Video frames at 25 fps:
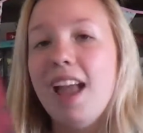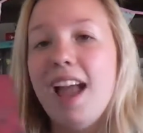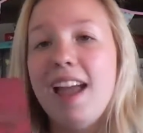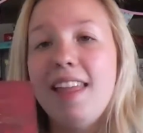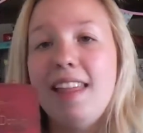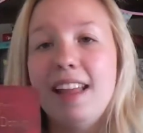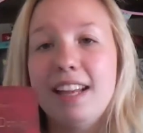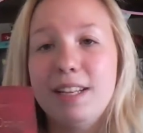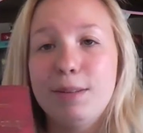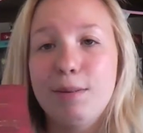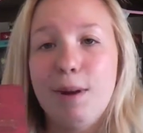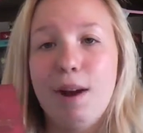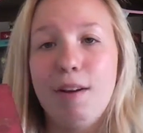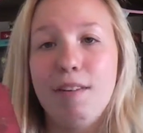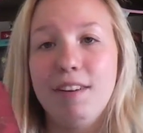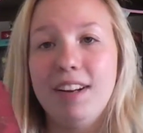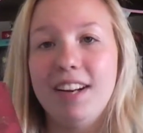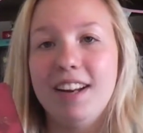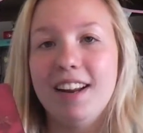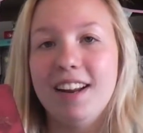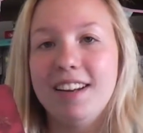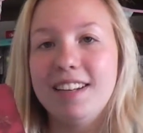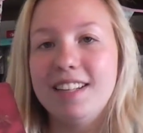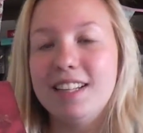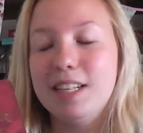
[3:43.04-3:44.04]
And that's why I really
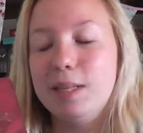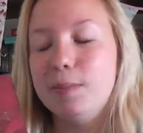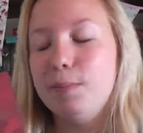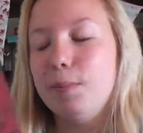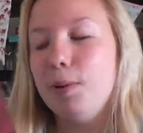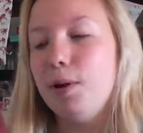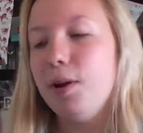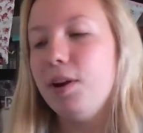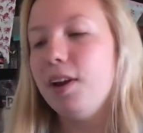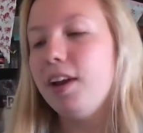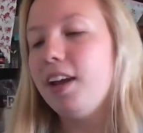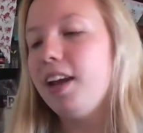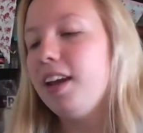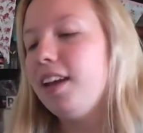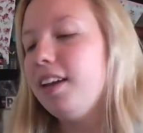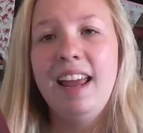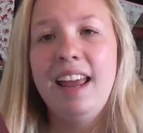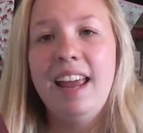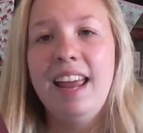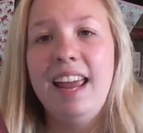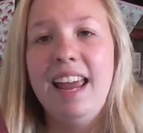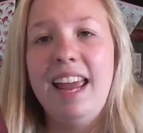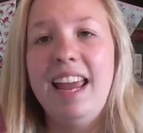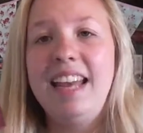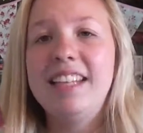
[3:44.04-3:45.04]
liked this book.
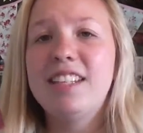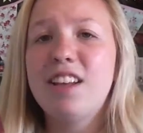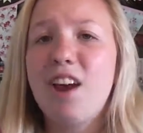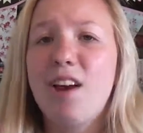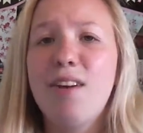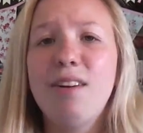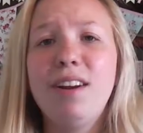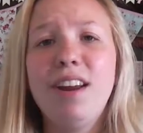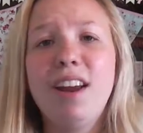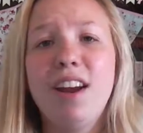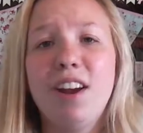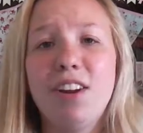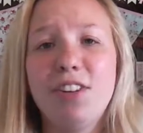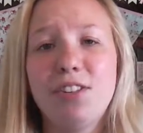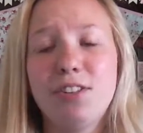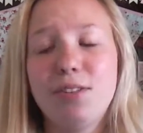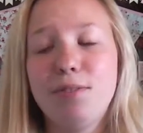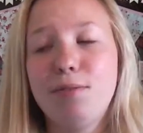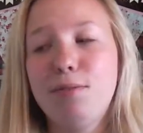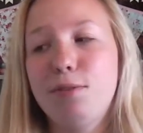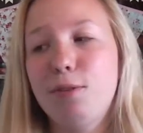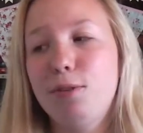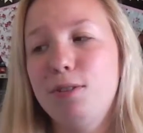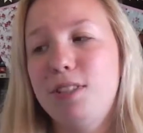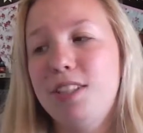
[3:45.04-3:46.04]
It's only
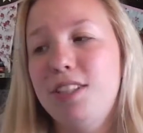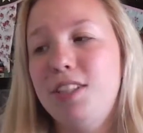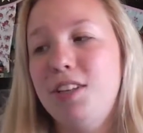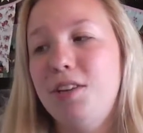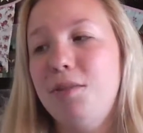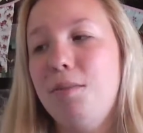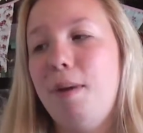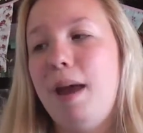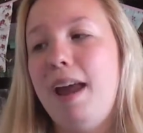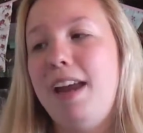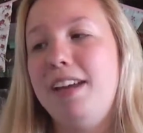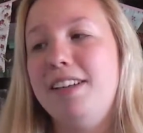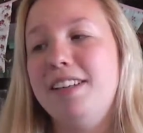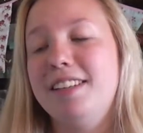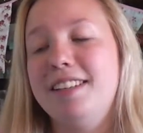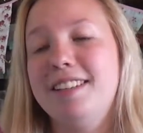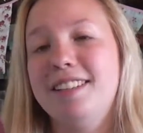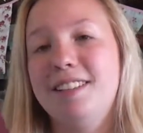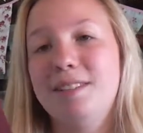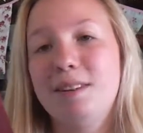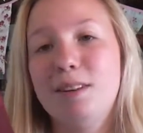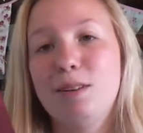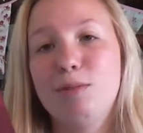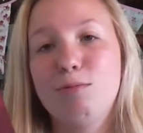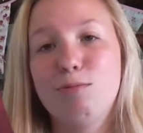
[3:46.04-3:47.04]
142 pages,
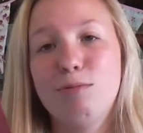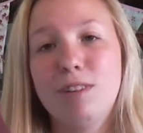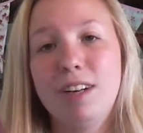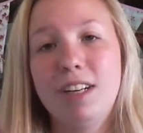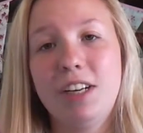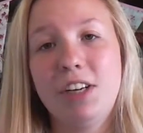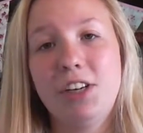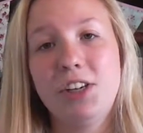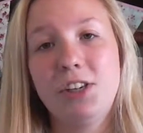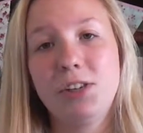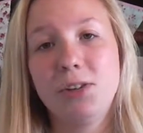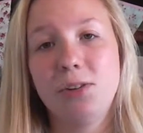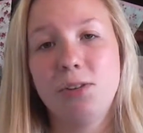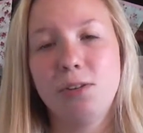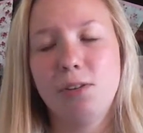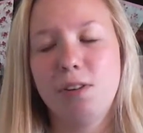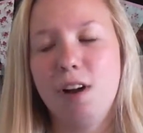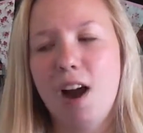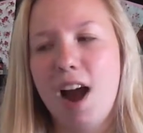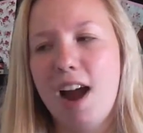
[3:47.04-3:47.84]
so it's really short.